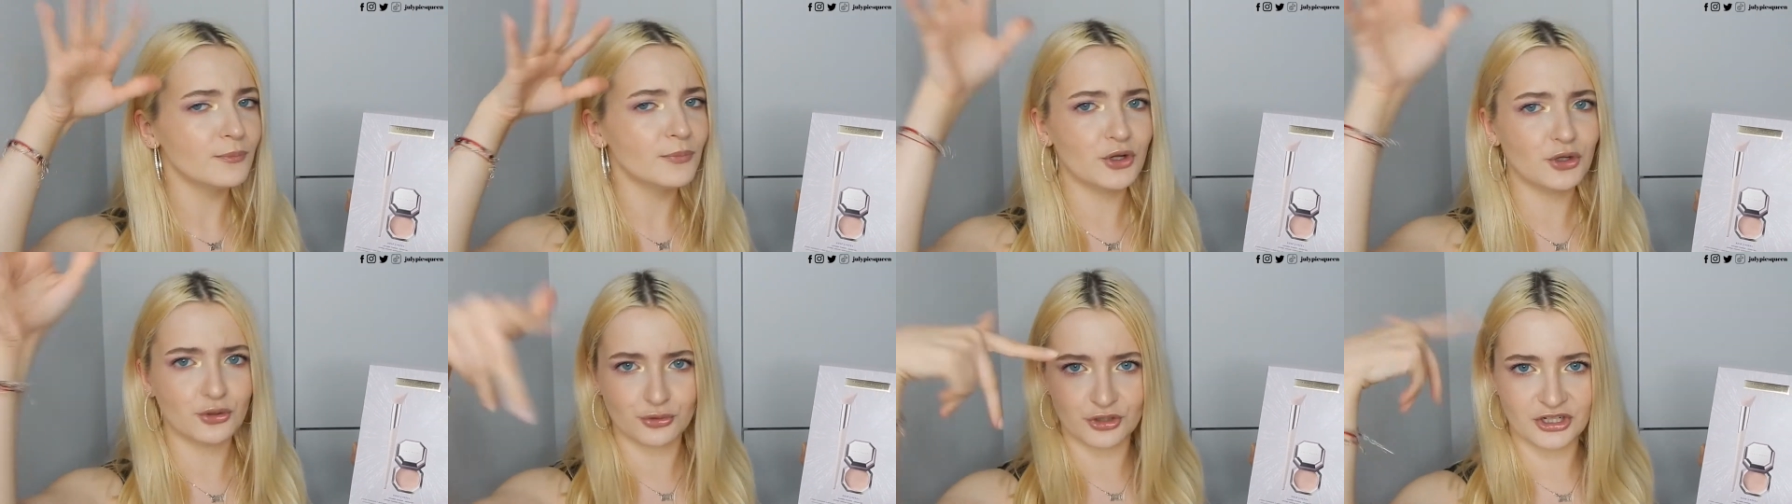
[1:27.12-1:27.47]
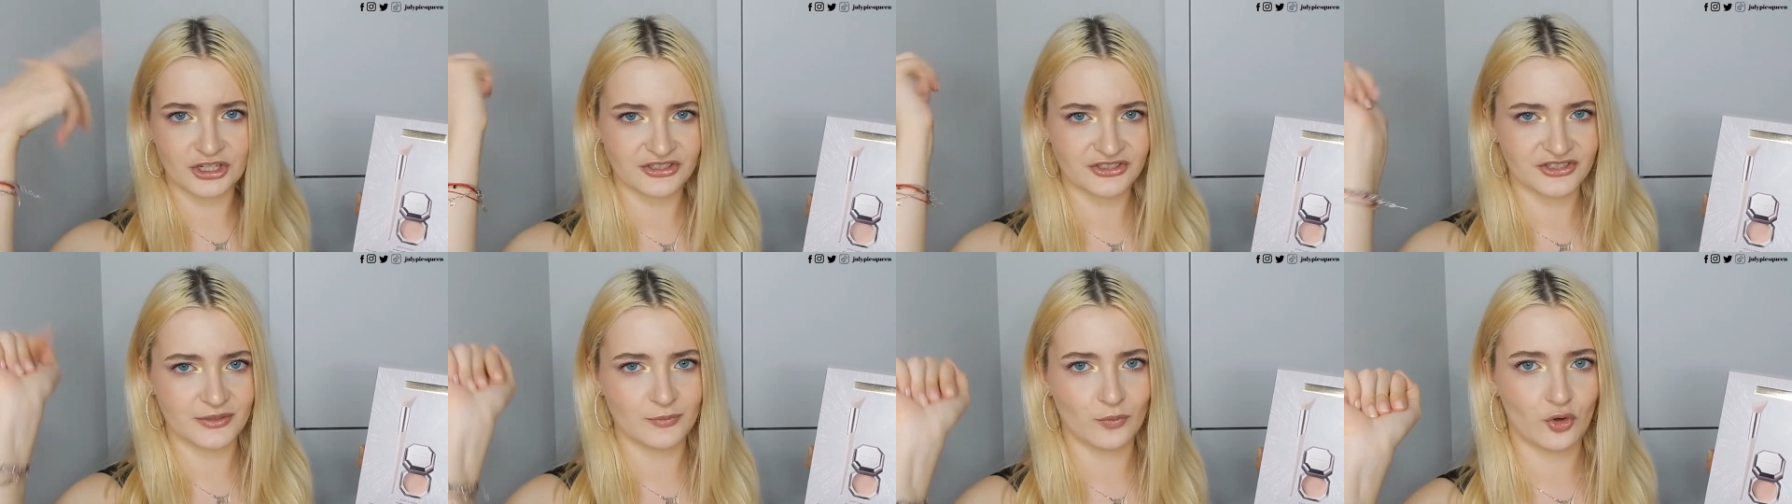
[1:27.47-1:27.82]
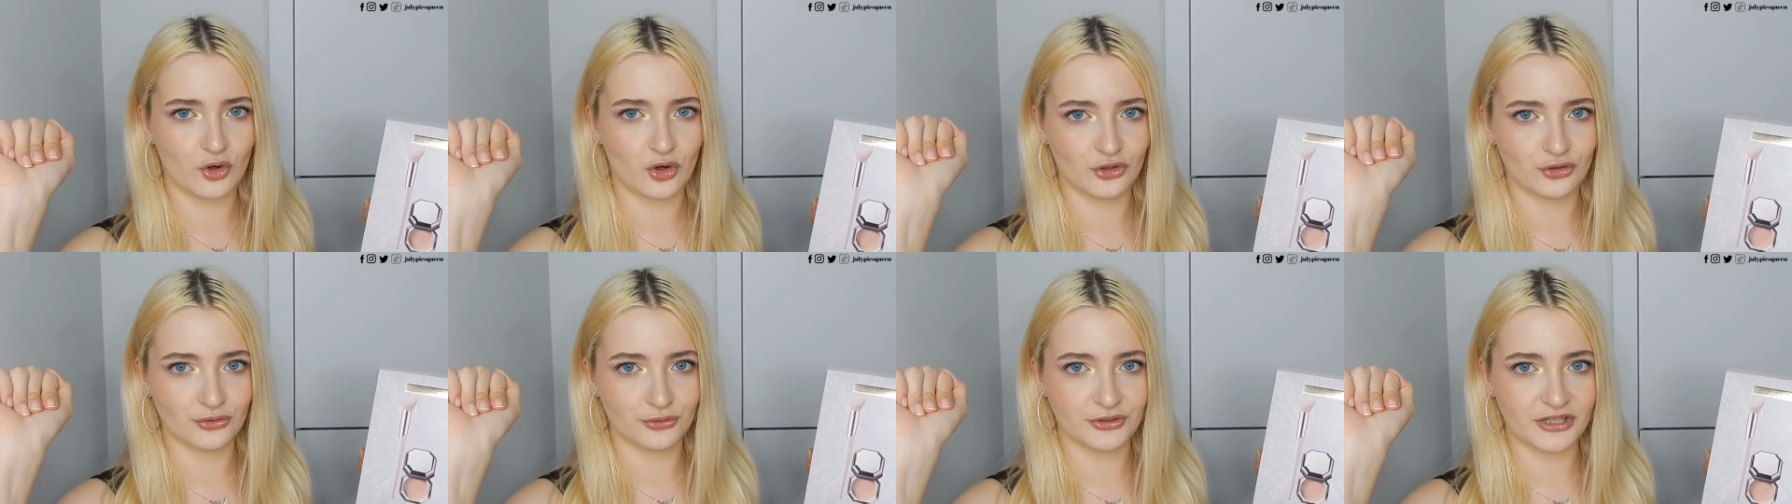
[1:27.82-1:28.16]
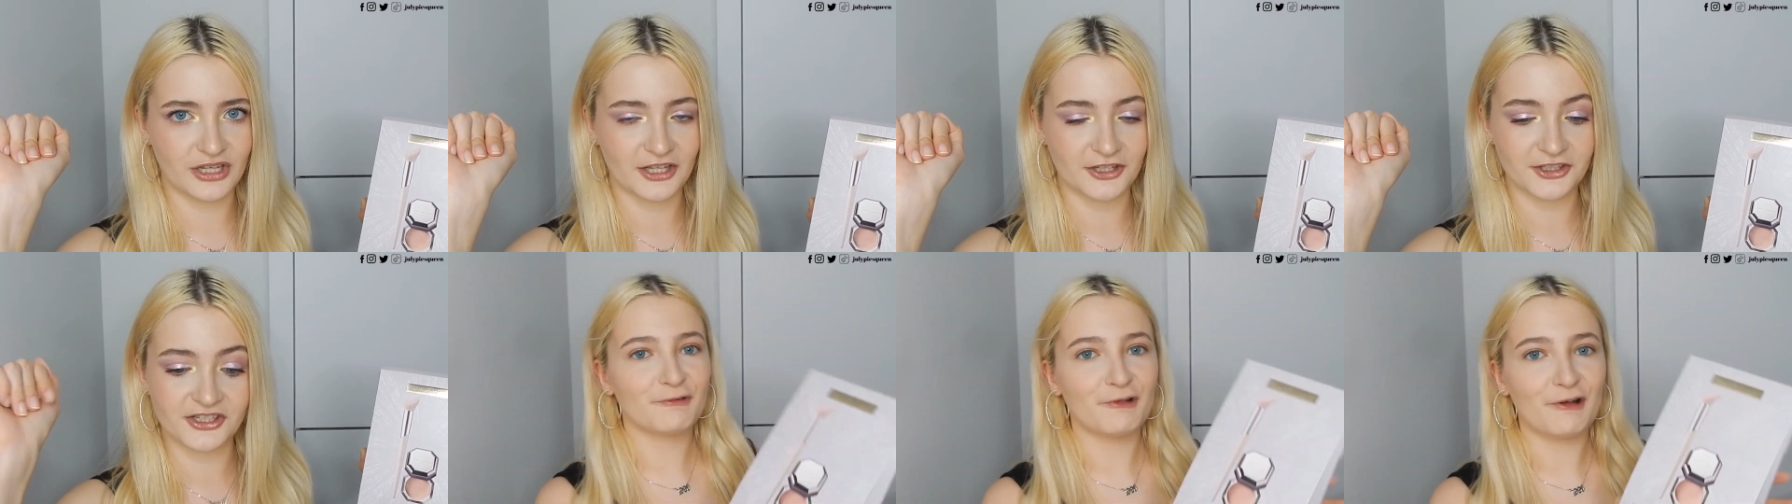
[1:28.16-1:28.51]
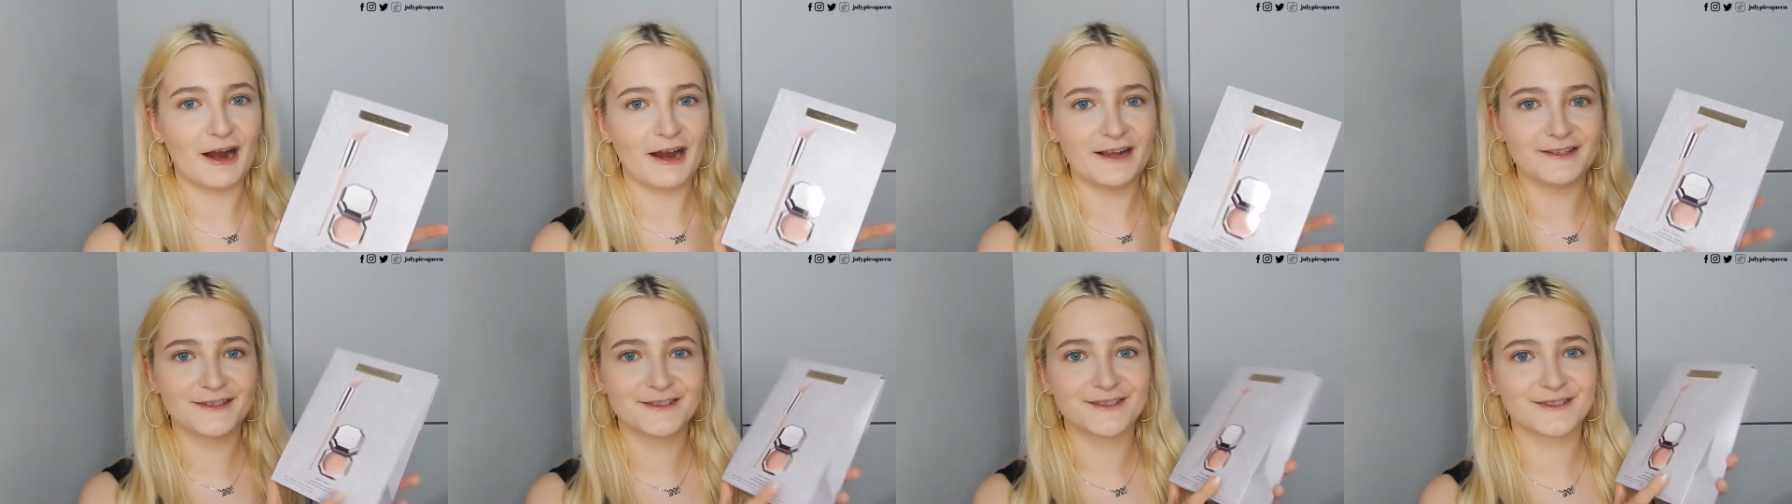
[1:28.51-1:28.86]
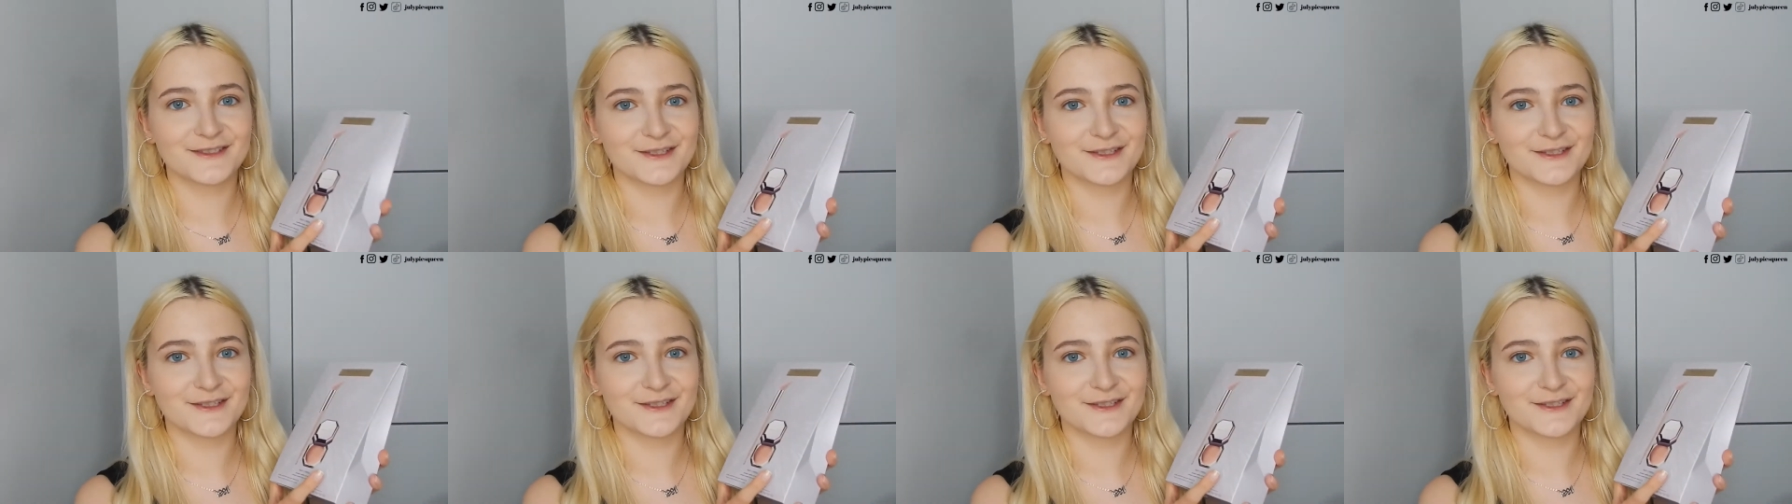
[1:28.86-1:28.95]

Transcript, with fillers: but you're gonna see more into that. Right,